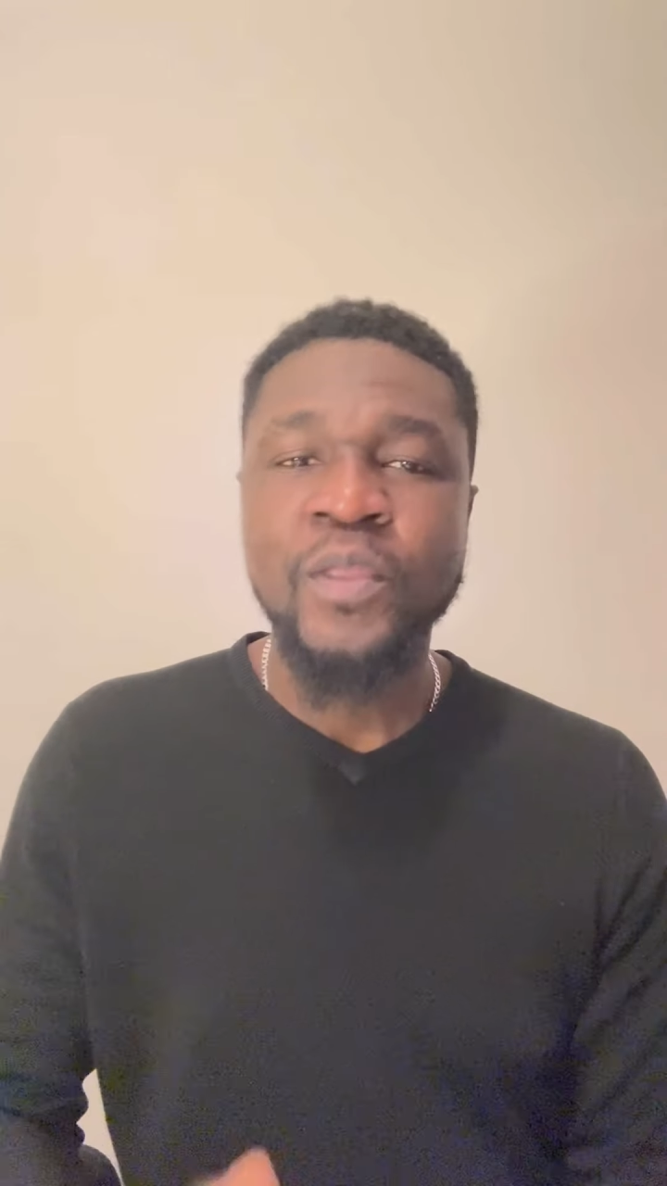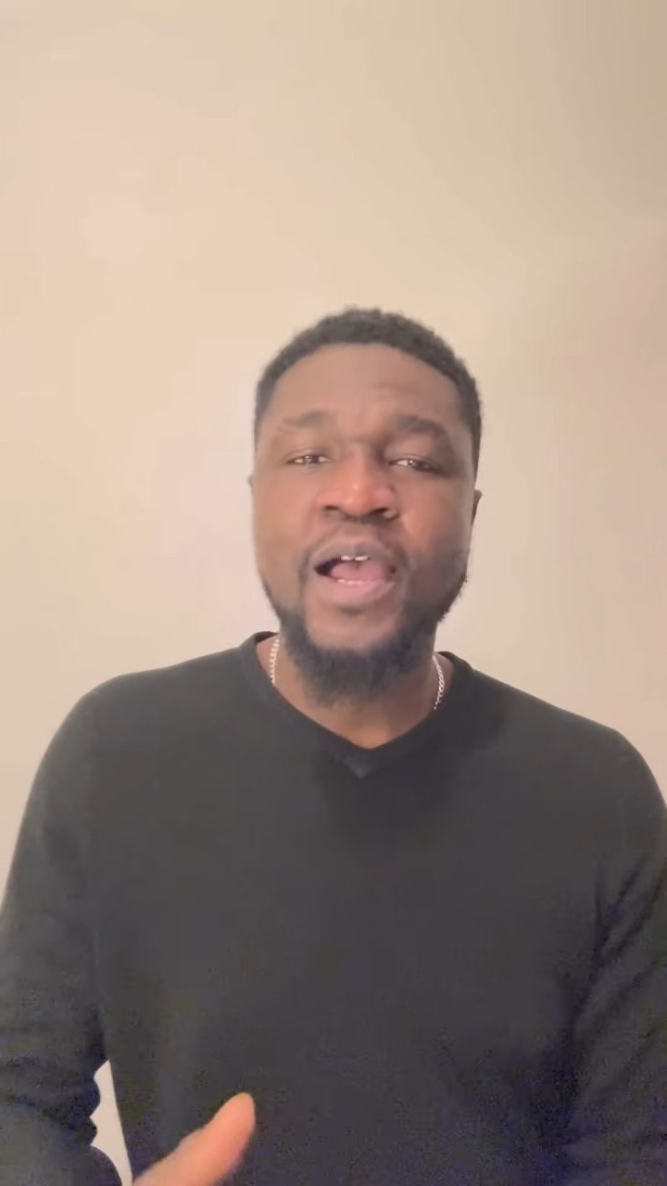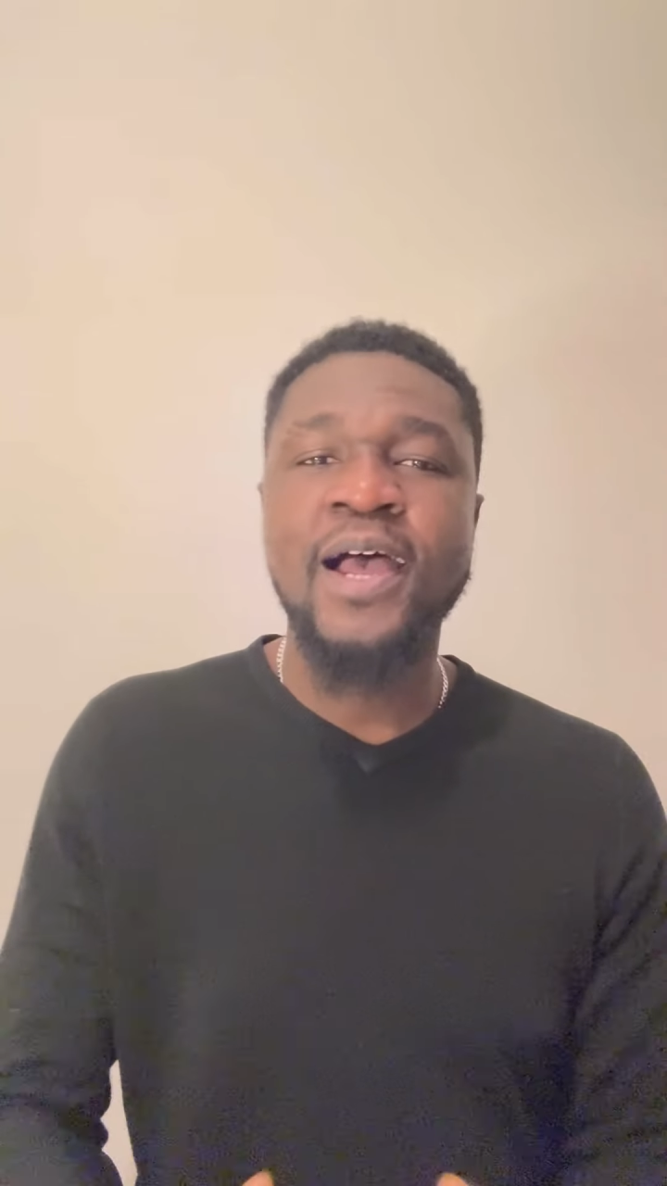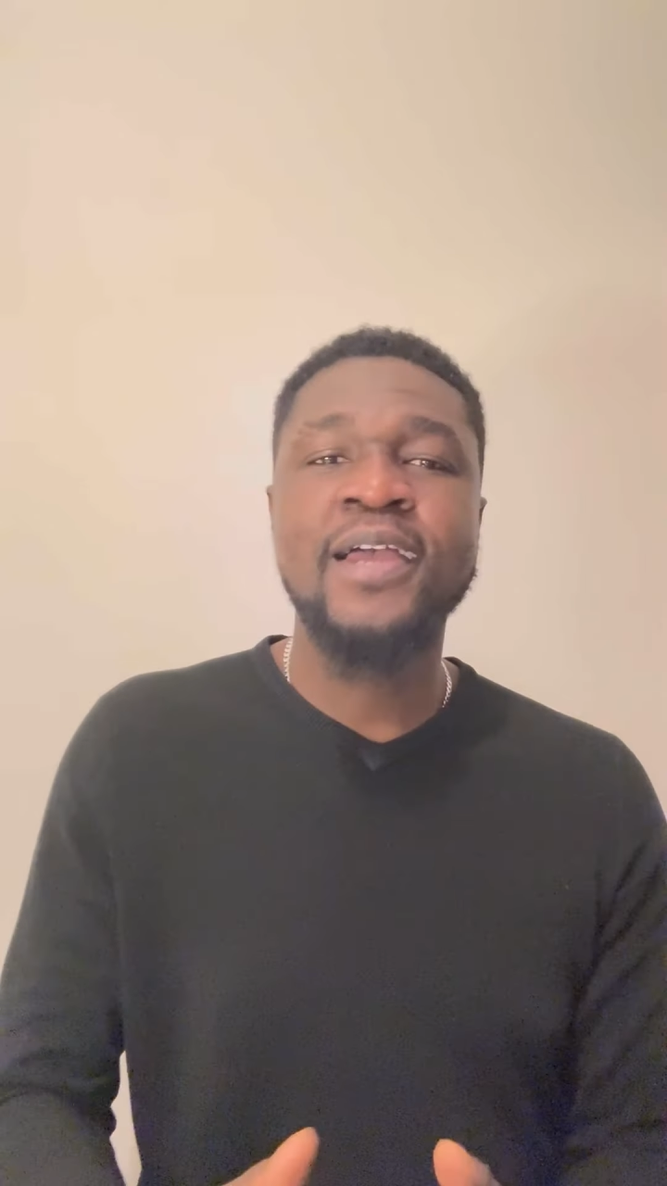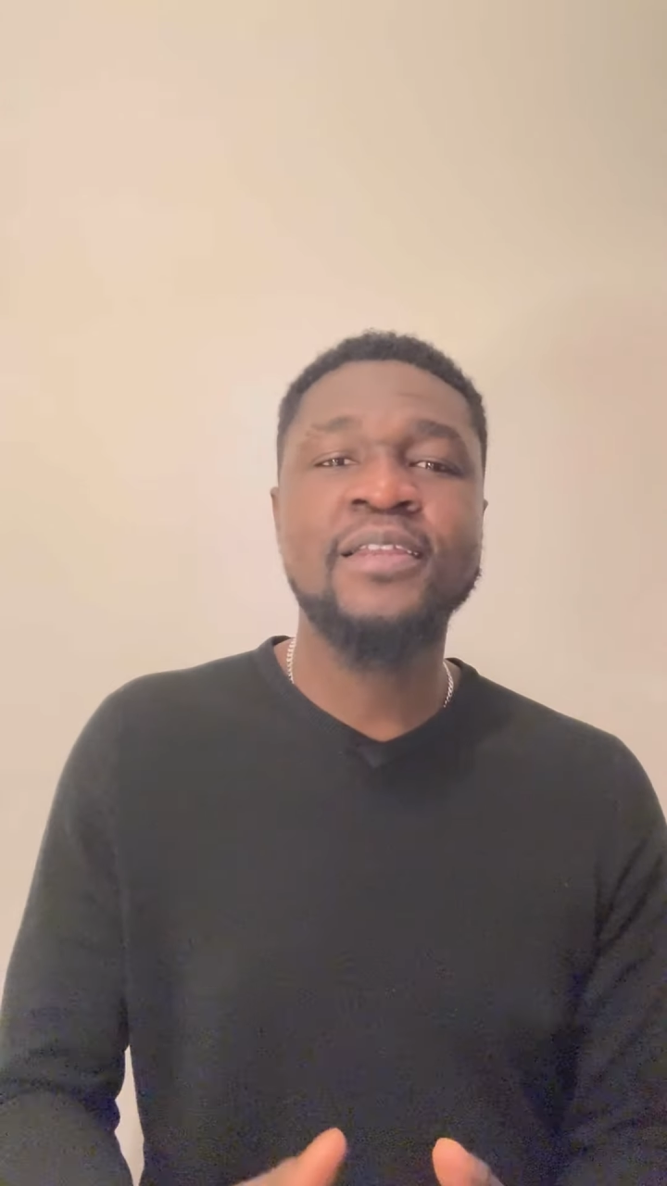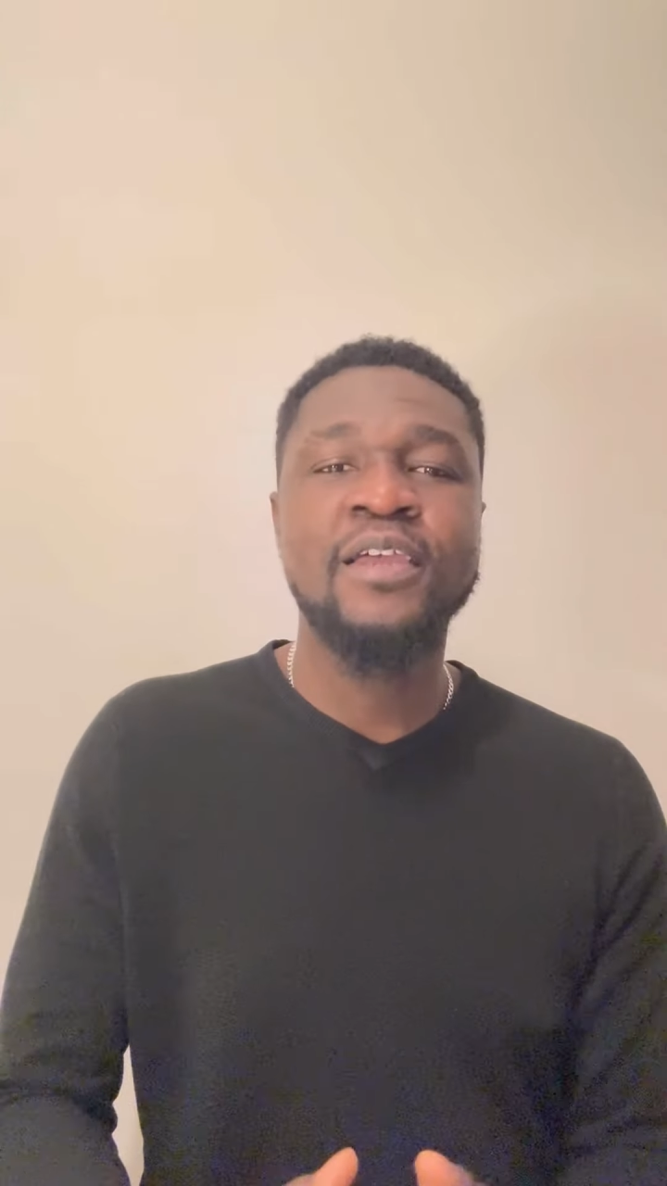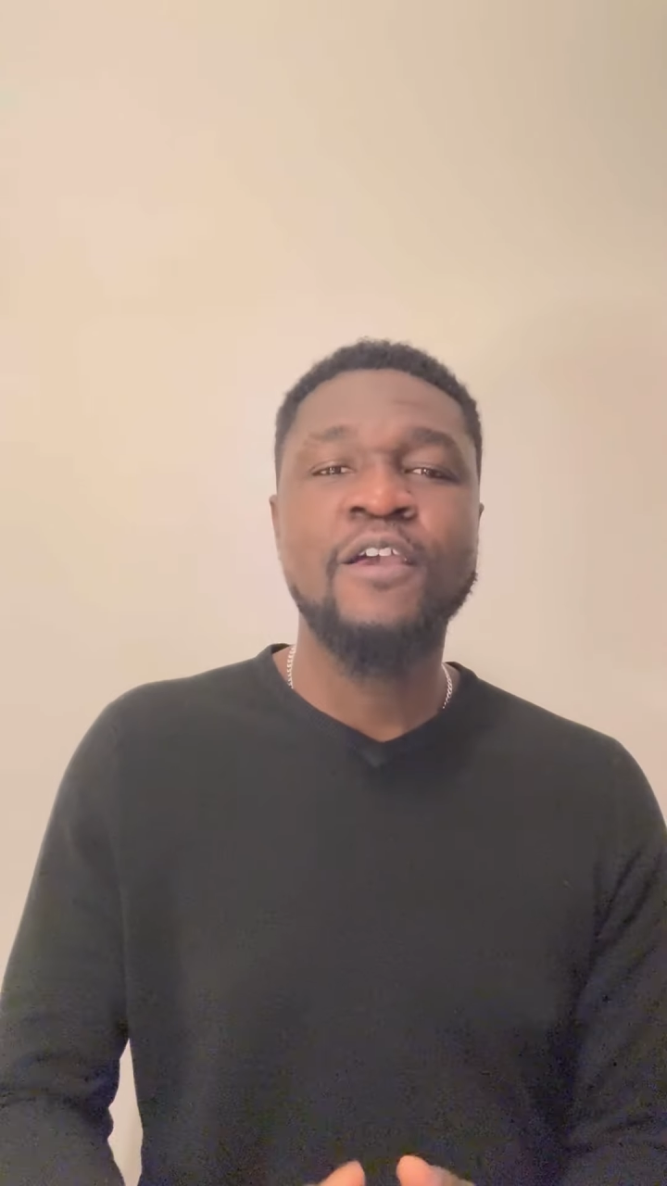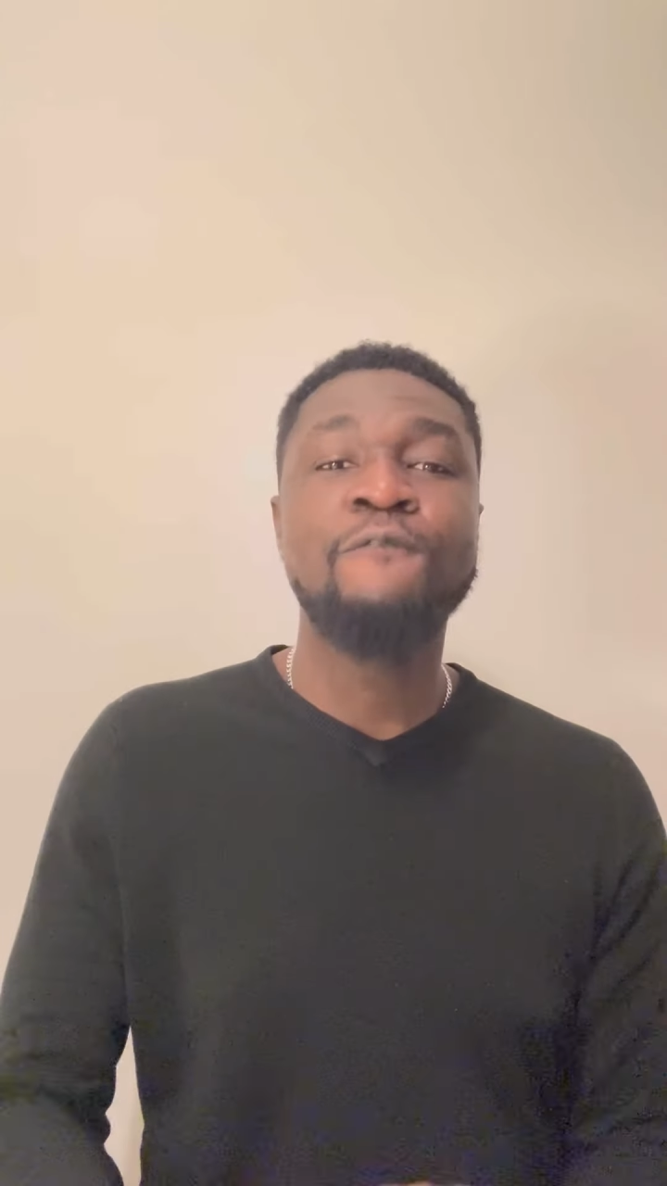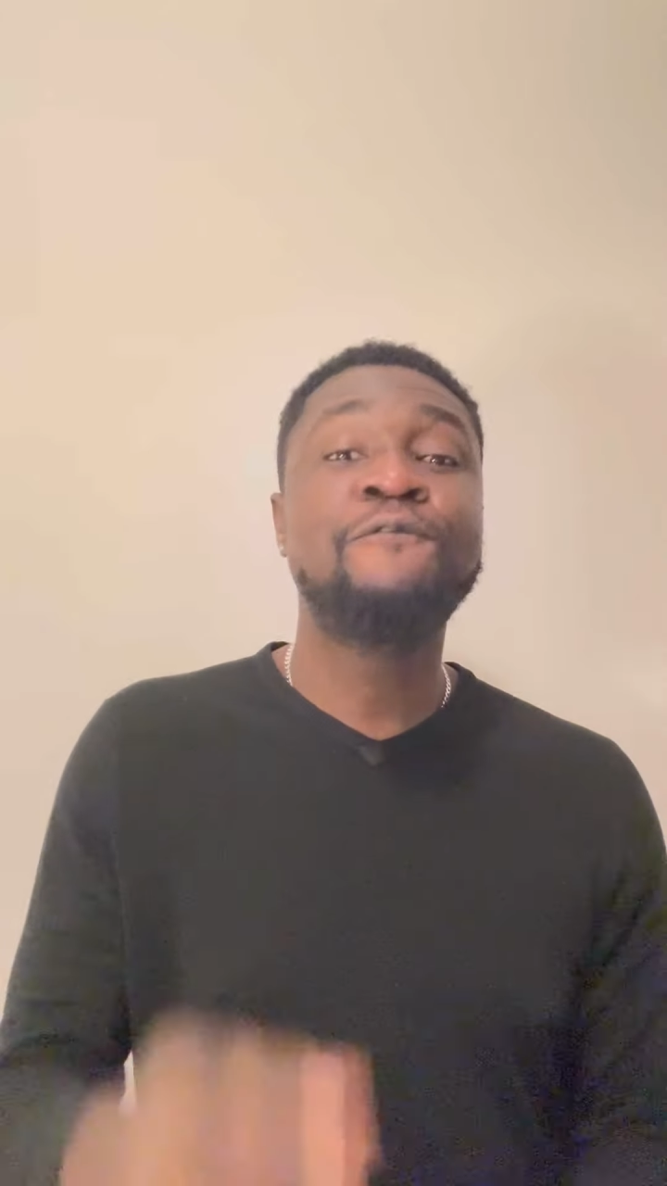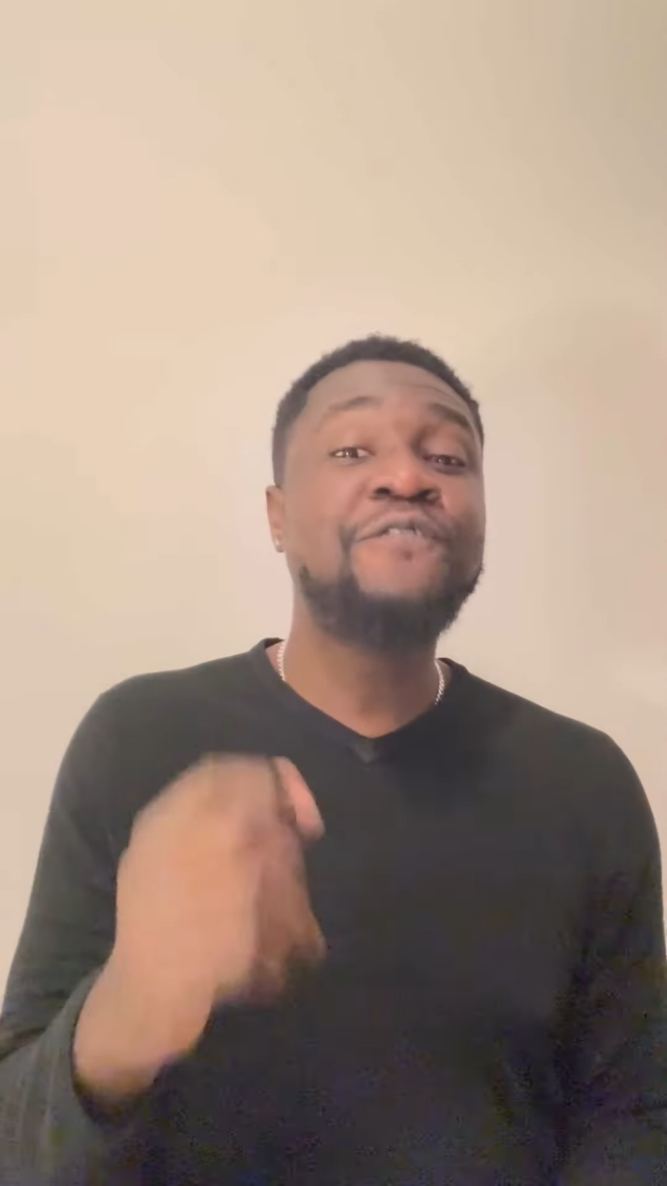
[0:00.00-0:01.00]
And
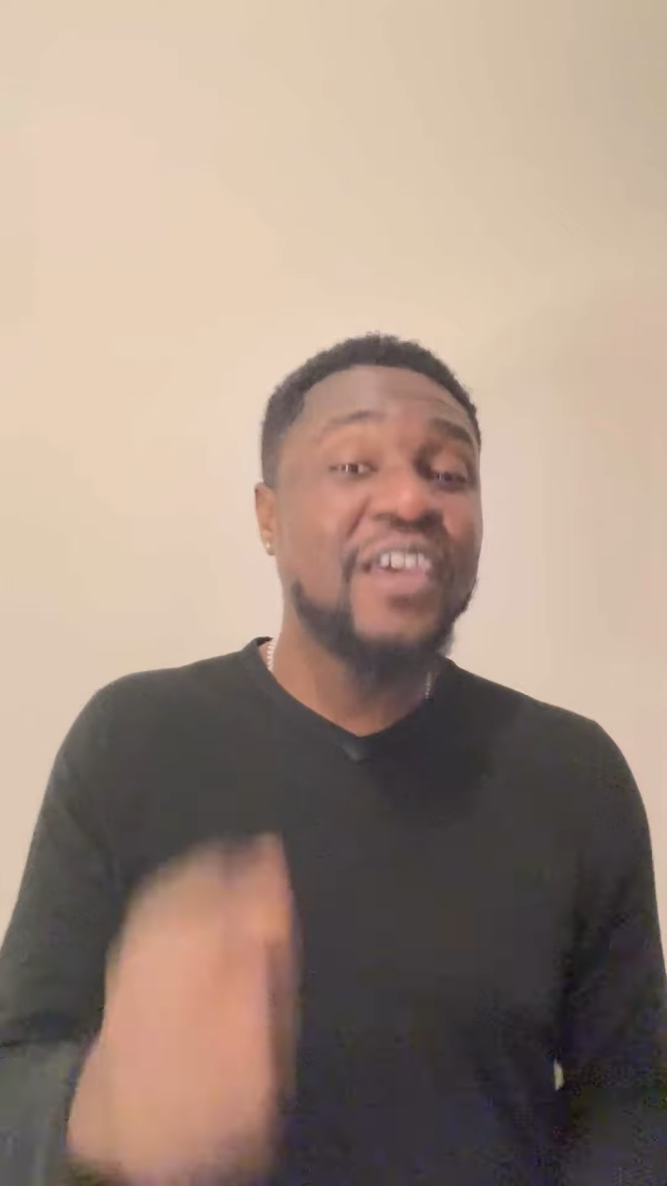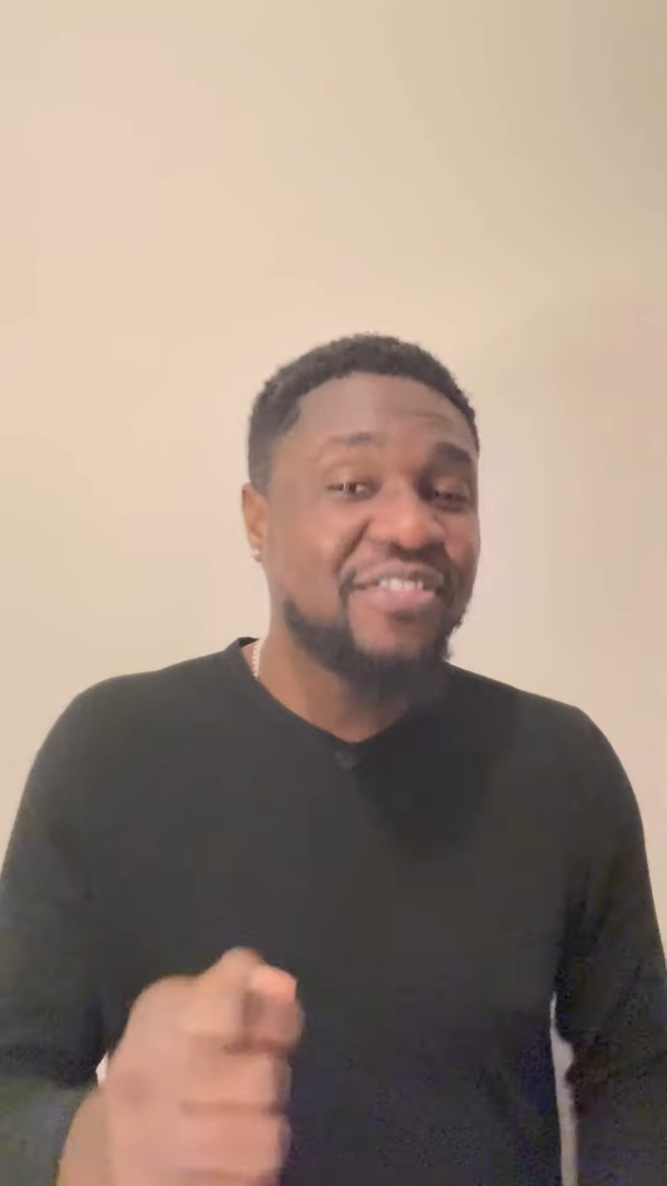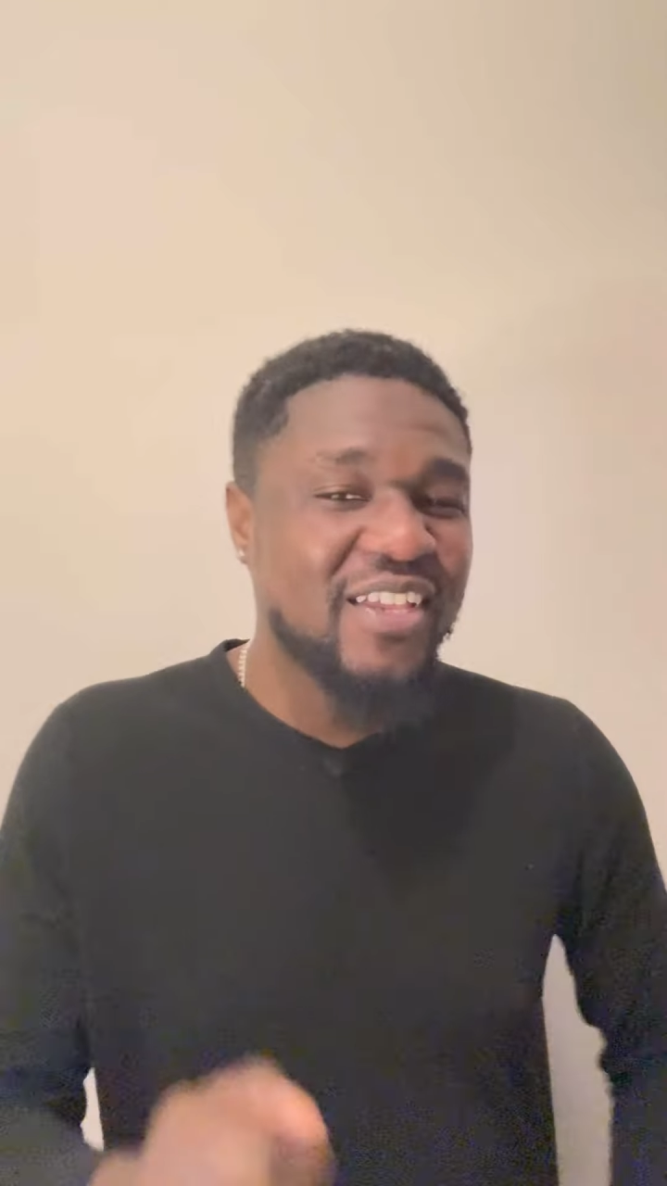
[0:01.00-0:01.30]
faith